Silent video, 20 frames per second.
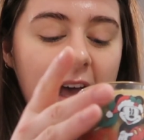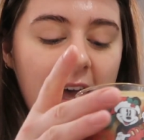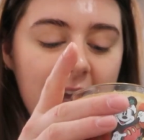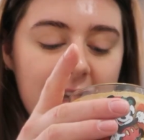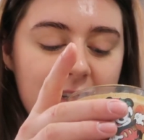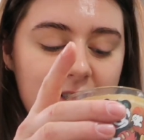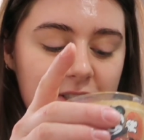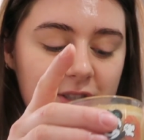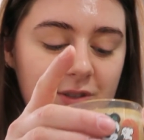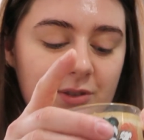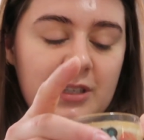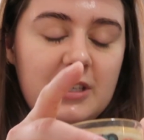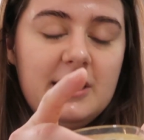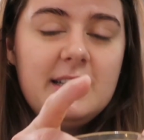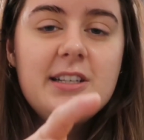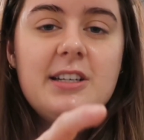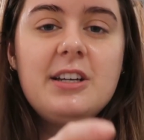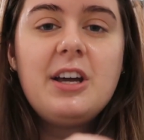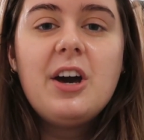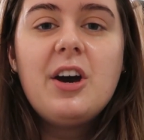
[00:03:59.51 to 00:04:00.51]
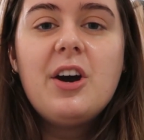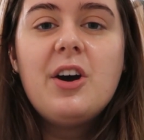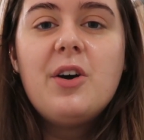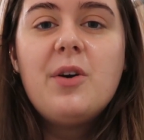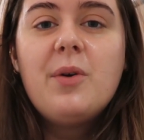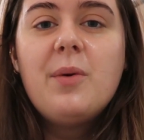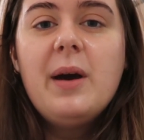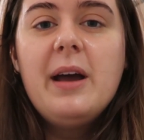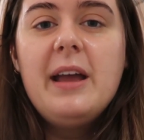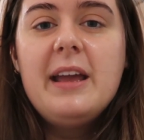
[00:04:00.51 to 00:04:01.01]
I do need to
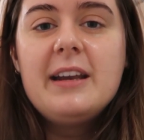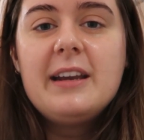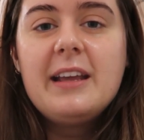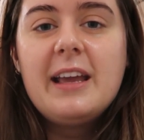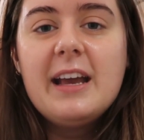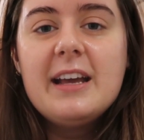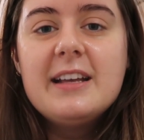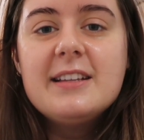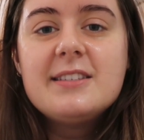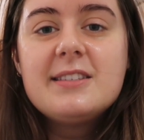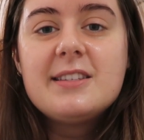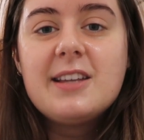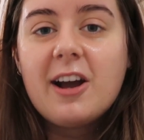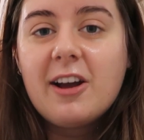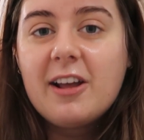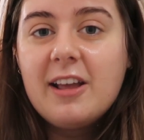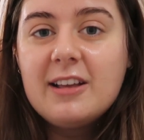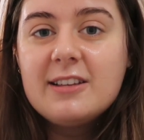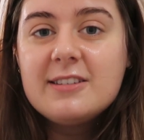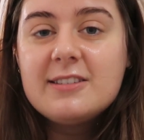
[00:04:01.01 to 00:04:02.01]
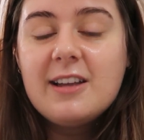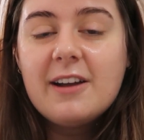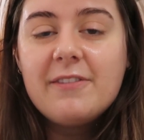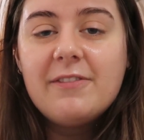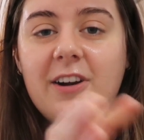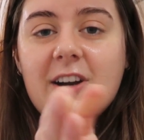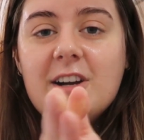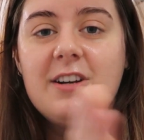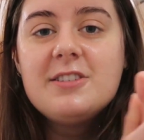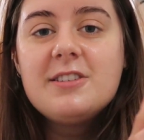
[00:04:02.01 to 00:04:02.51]
go and get stocking
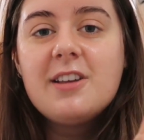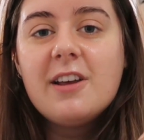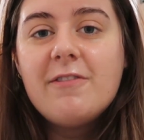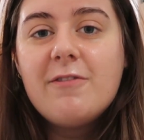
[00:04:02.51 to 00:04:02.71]
stuffers